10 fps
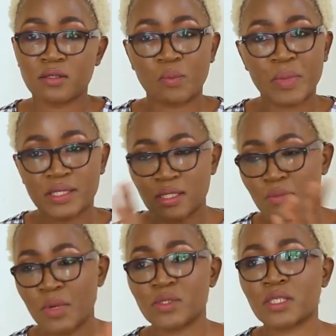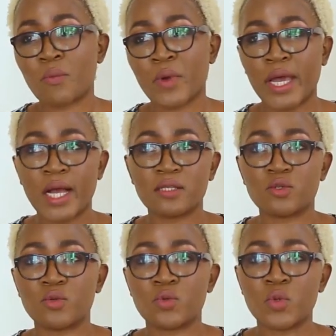So, but somehow, somewhere I had
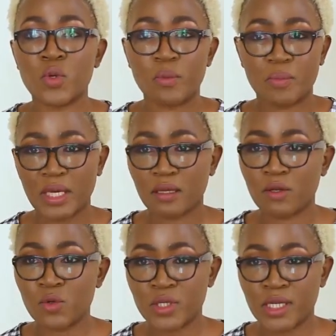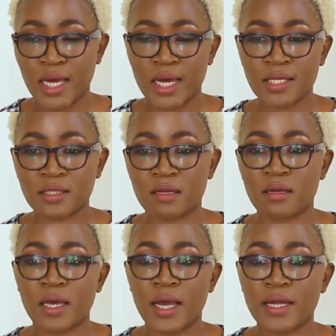to make it look nice
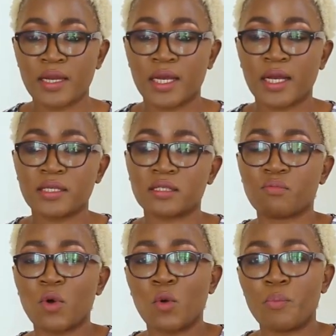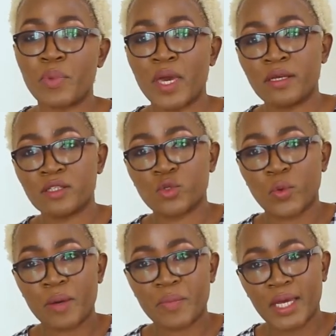and I had like a small bench
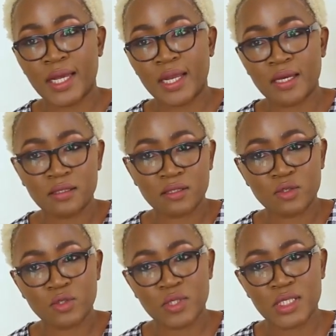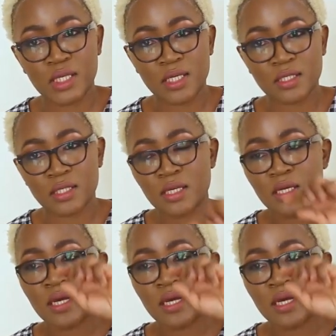where my clients used to sit